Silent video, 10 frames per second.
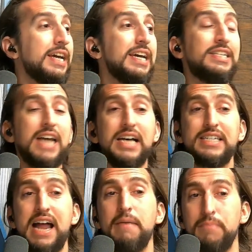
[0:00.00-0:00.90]
It
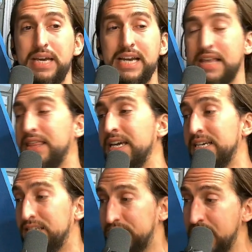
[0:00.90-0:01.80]
does not mean I think
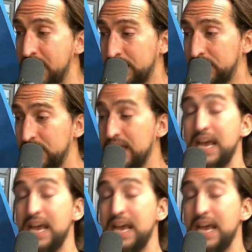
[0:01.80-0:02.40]
he stinks.